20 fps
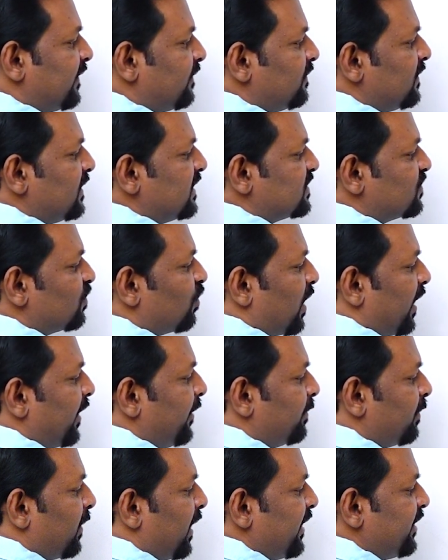in this
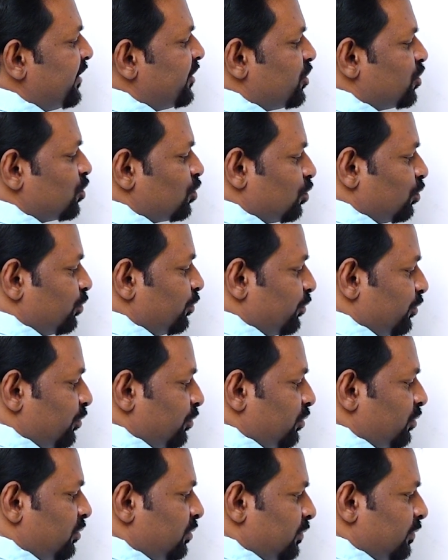
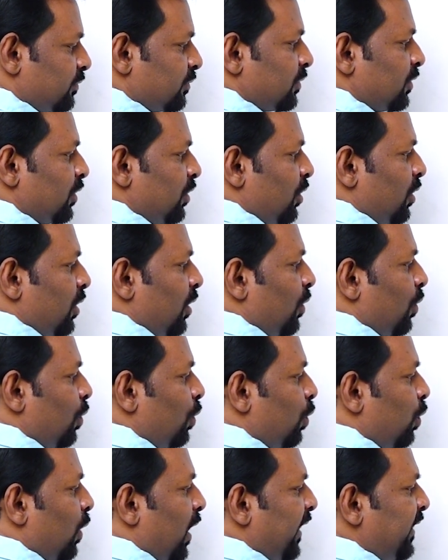1/2,
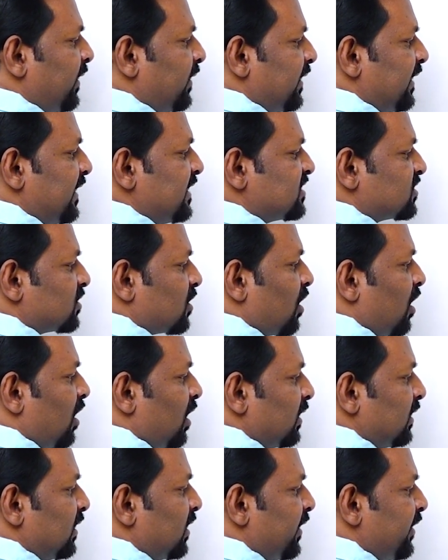1 is
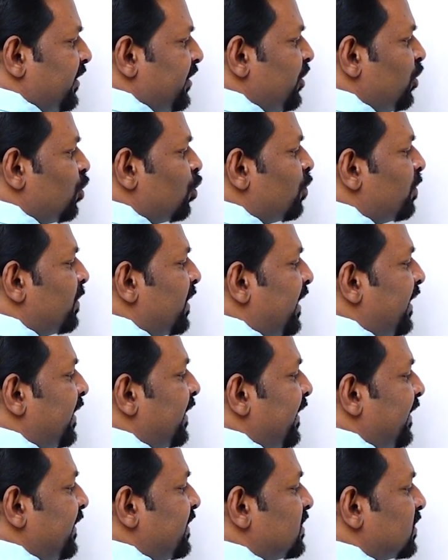called the
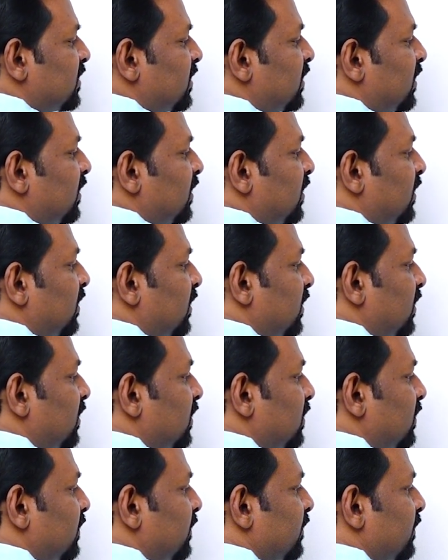numerator.
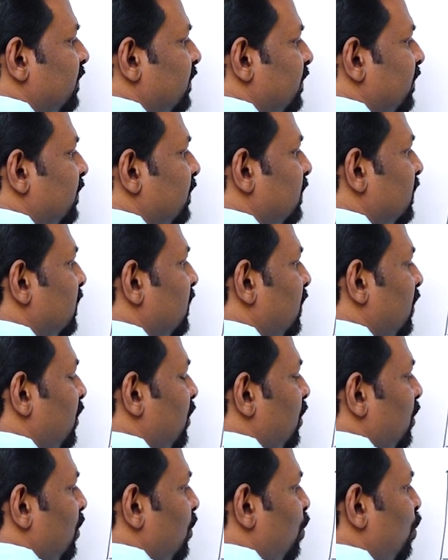
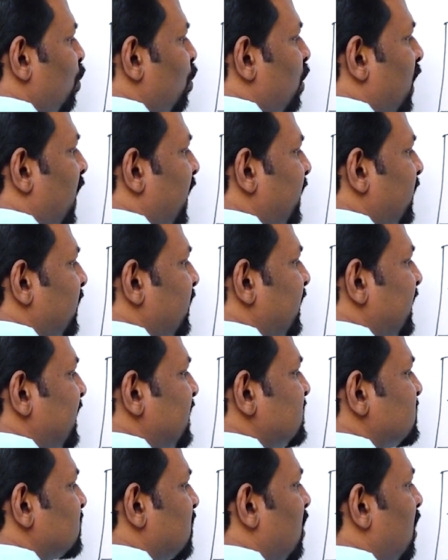1
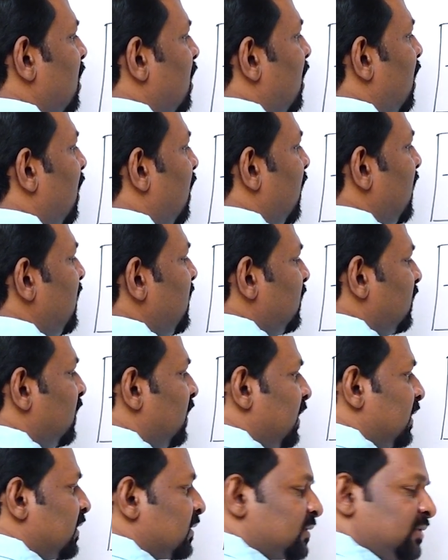is called
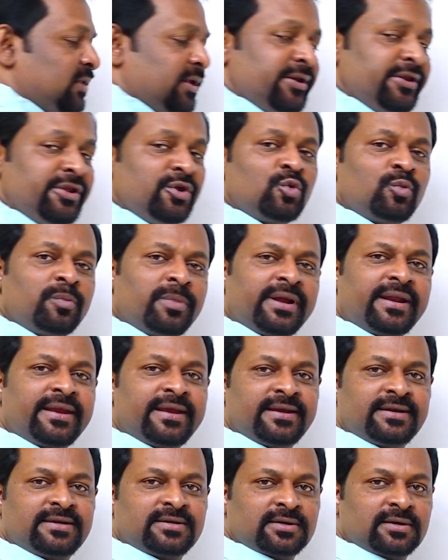the
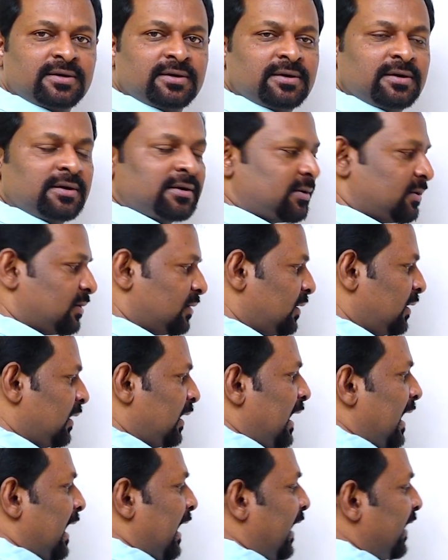numerator
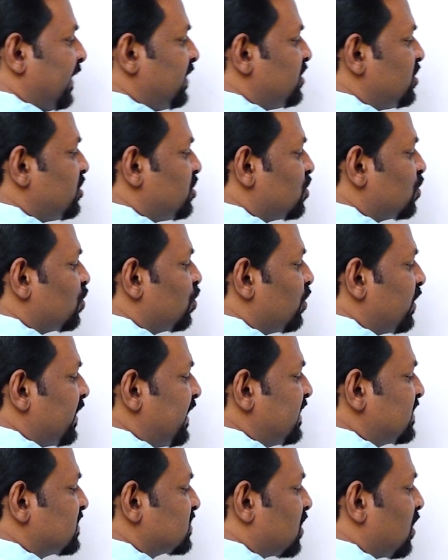and 2
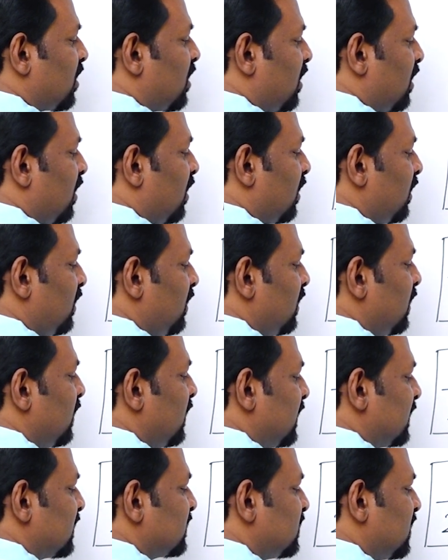is called
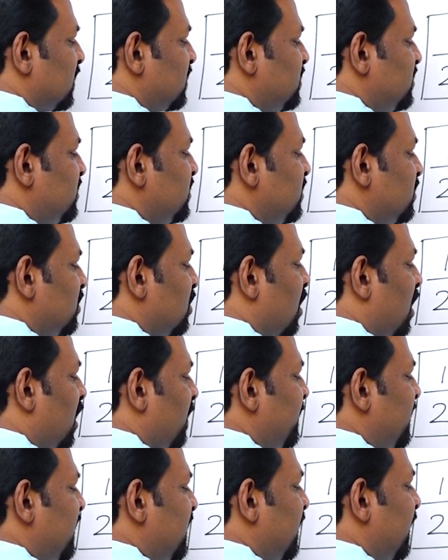the
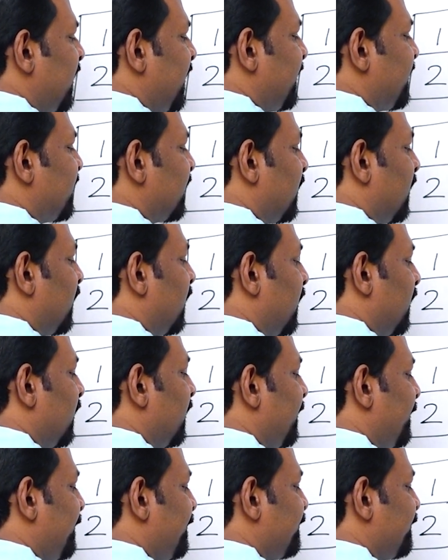denominator.